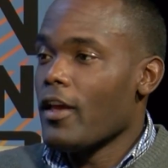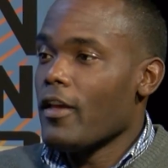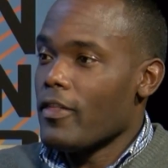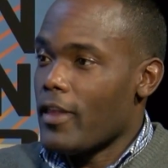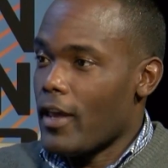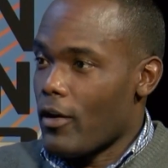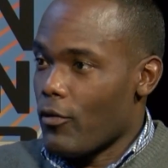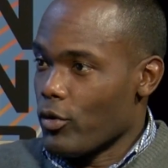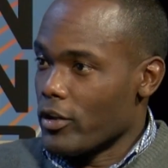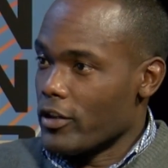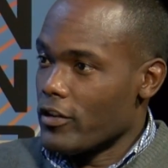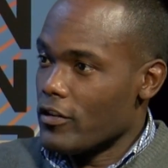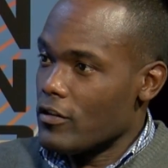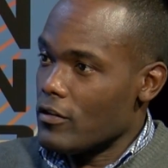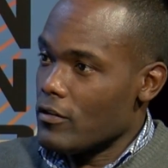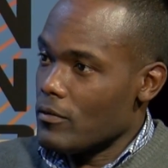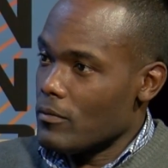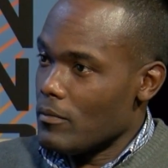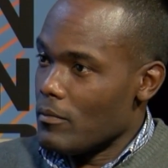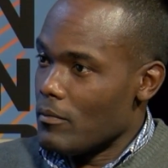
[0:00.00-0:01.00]
that really
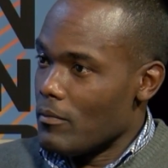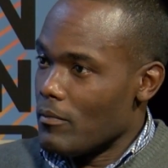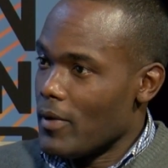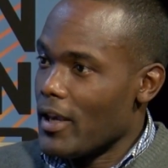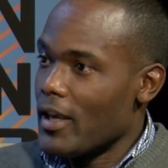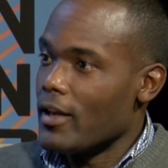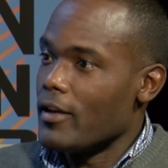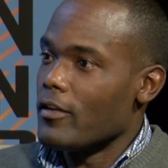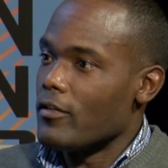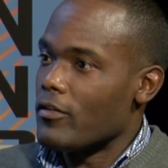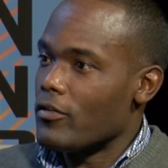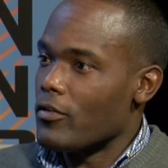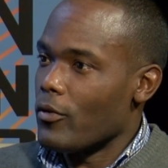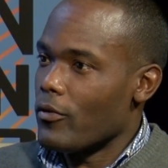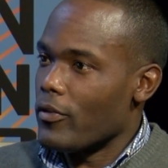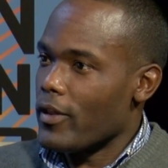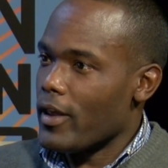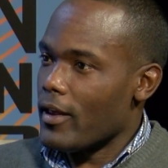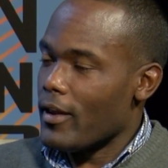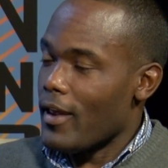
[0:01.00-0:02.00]
made it
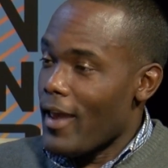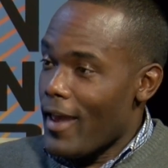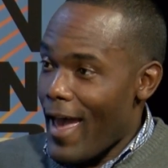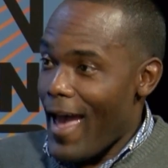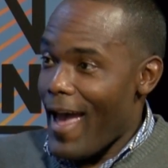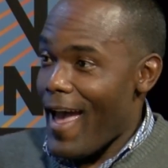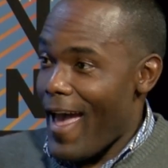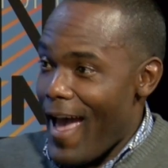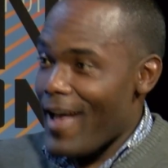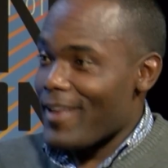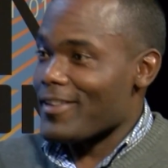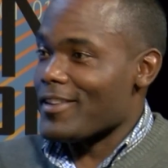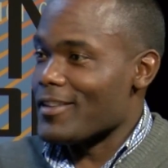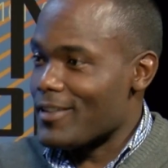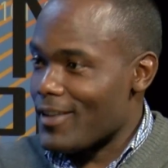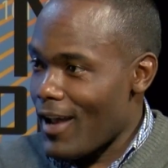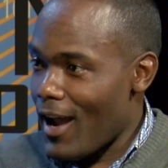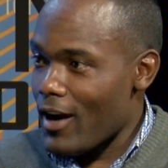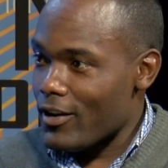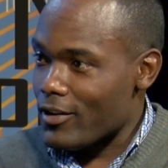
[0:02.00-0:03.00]
so that as a
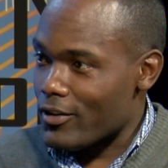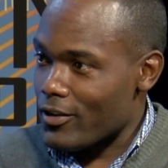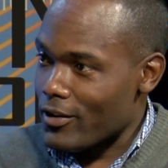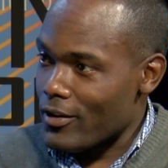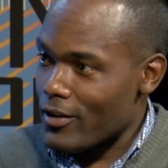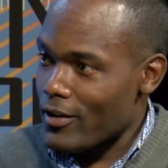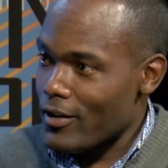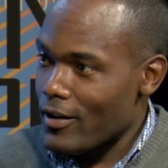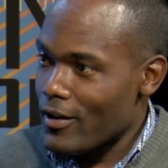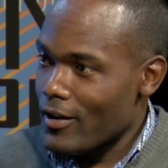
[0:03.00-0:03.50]
doctor,